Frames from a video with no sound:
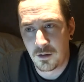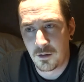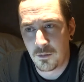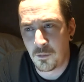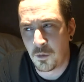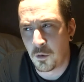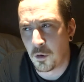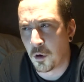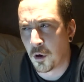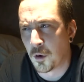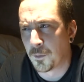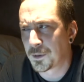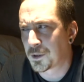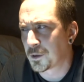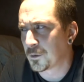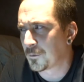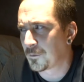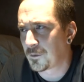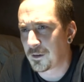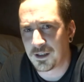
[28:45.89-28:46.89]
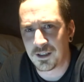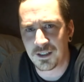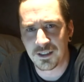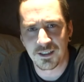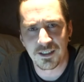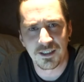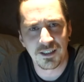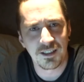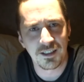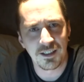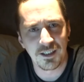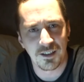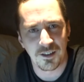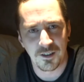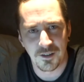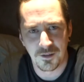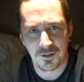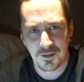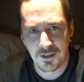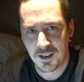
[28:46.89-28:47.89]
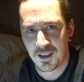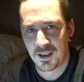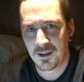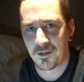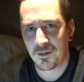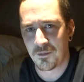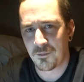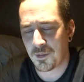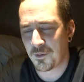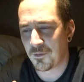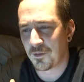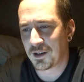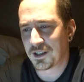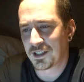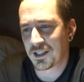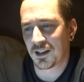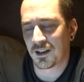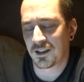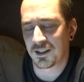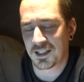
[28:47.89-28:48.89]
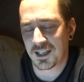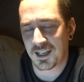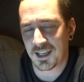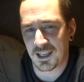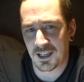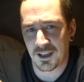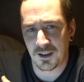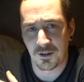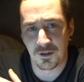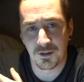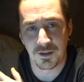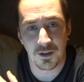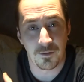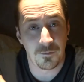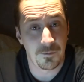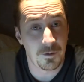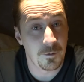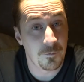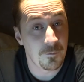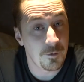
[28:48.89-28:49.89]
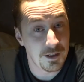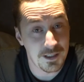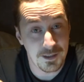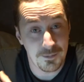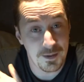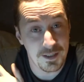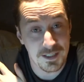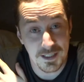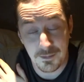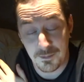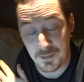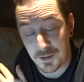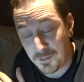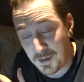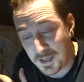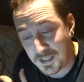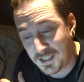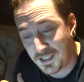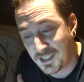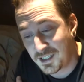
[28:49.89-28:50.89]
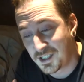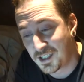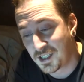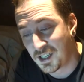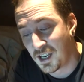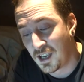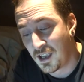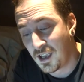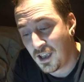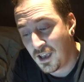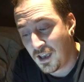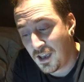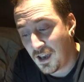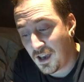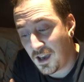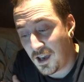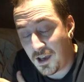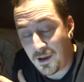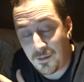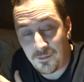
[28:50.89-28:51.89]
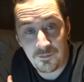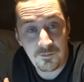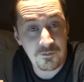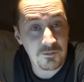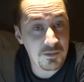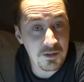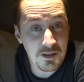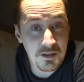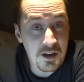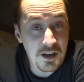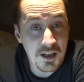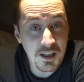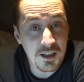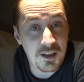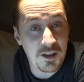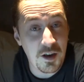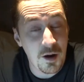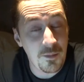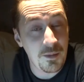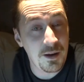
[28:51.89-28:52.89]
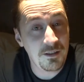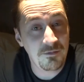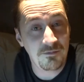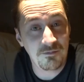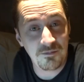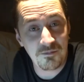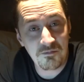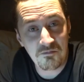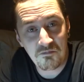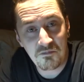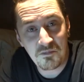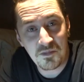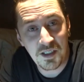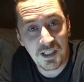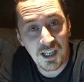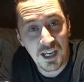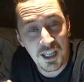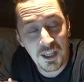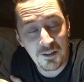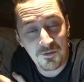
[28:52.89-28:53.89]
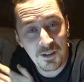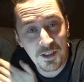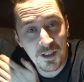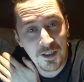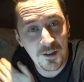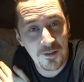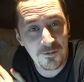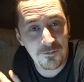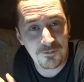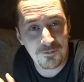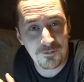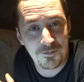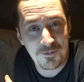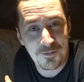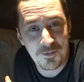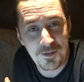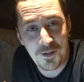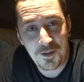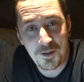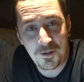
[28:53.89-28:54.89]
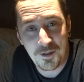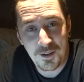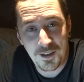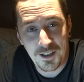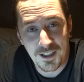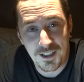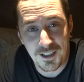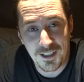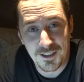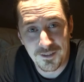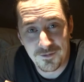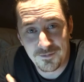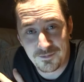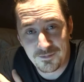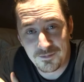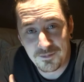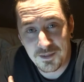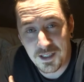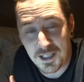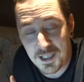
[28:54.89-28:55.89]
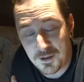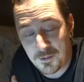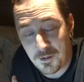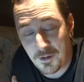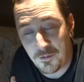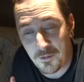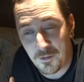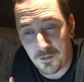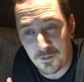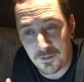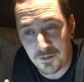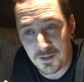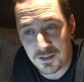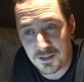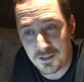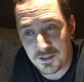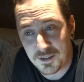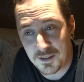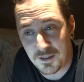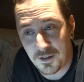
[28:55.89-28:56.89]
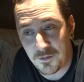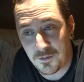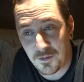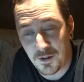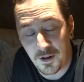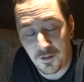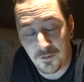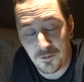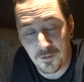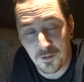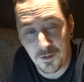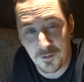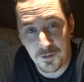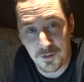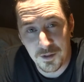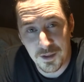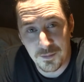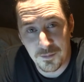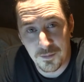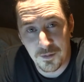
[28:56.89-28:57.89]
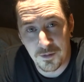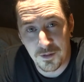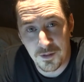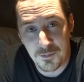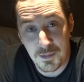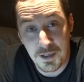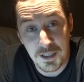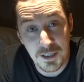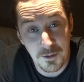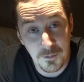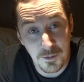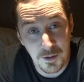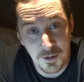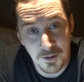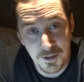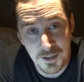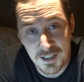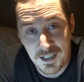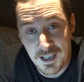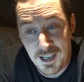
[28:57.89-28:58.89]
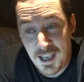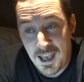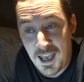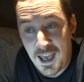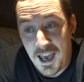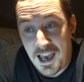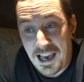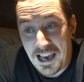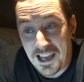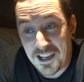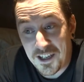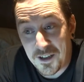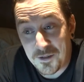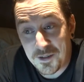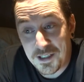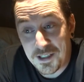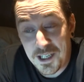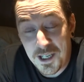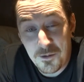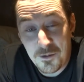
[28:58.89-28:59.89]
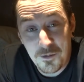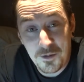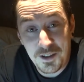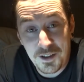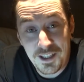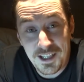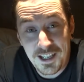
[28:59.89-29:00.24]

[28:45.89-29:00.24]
more orbital friends. You know, been reaching out and saying hello. So feel free to send me a message. Like, comment, share the video, do what you like. Thank you everyone so far for all of your support, it means the world. And I'll see you all in the